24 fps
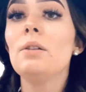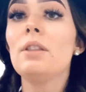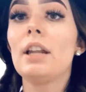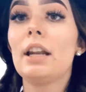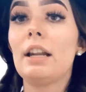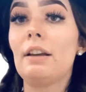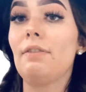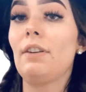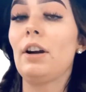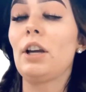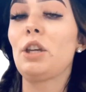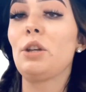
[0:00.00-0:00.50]
that
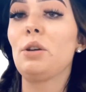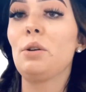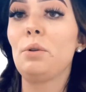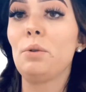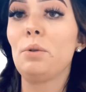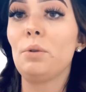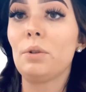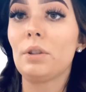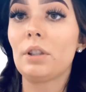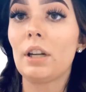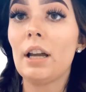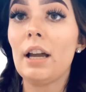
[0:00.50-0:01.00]
if I
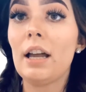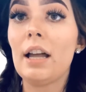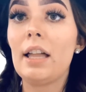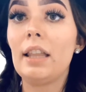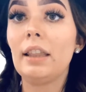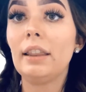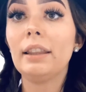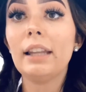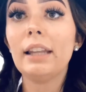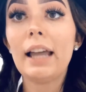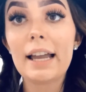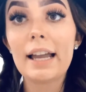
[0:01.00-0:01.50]
used
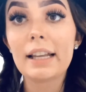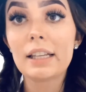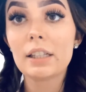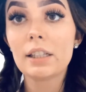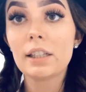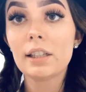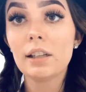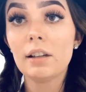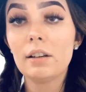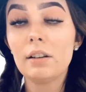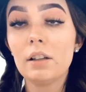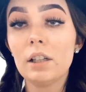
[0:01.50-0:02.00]

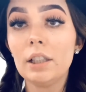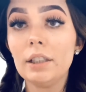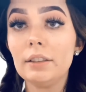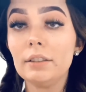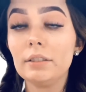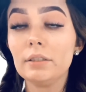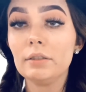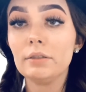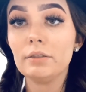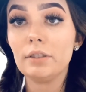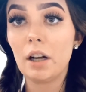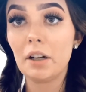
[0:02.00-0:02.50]
less
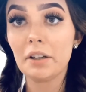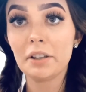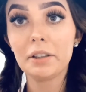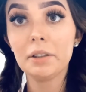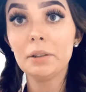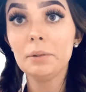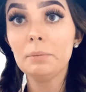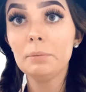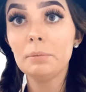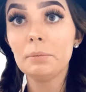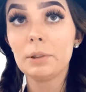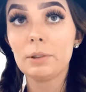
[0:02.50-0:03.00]

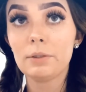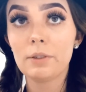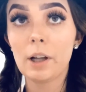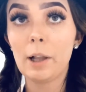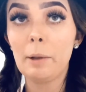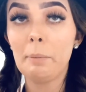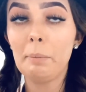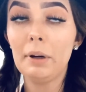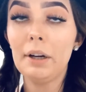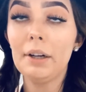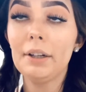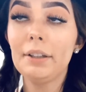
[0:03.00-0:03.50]
volume
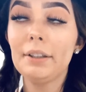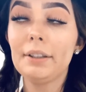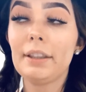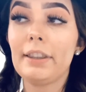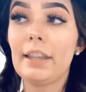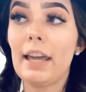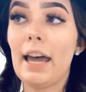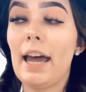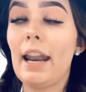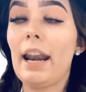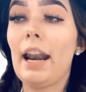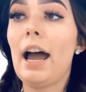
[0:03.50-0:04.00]
developer,
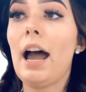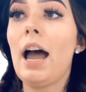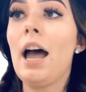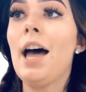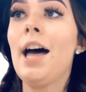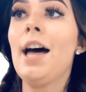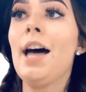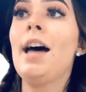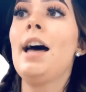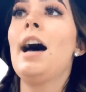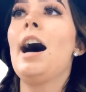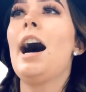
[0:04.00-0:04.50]
that
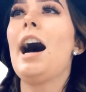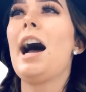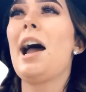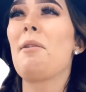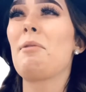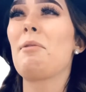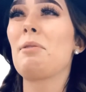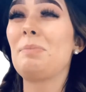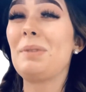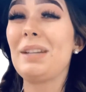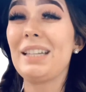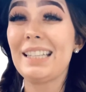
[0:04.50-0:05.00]
I
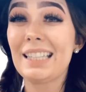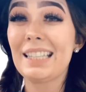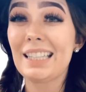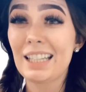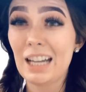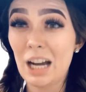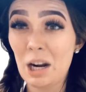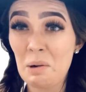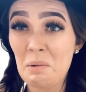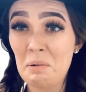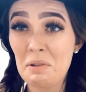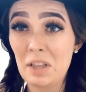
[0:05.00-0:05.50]
would be
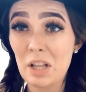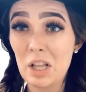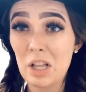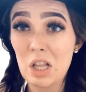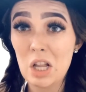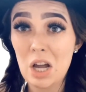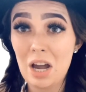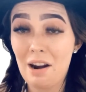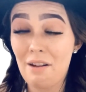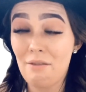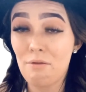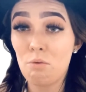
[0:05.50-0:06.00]
stuck with a
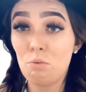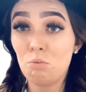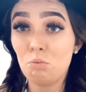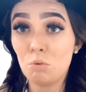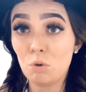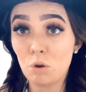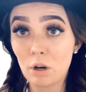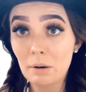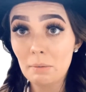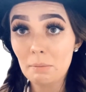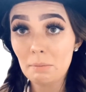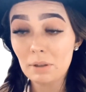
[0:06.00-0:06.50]
lot of
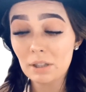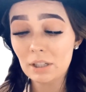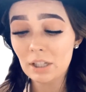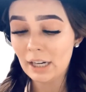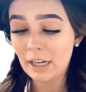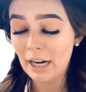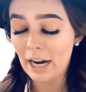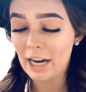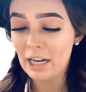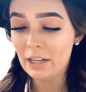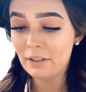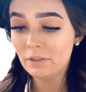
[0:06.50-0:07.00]
warmth to
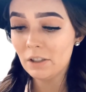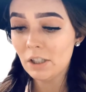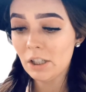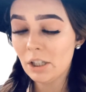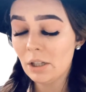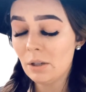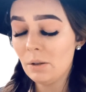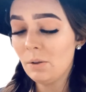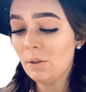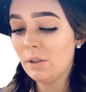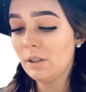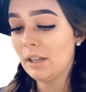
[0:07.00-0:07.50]
kind of
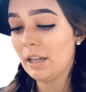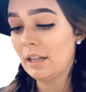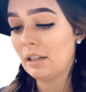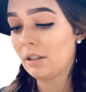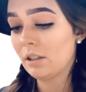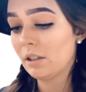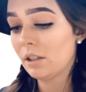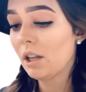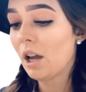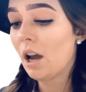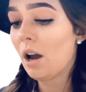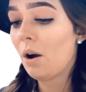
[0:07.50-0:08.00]
reduce. And
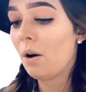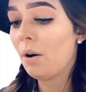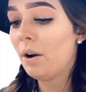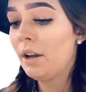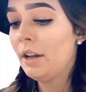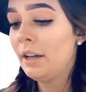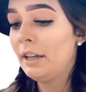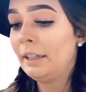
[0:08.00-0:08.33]
so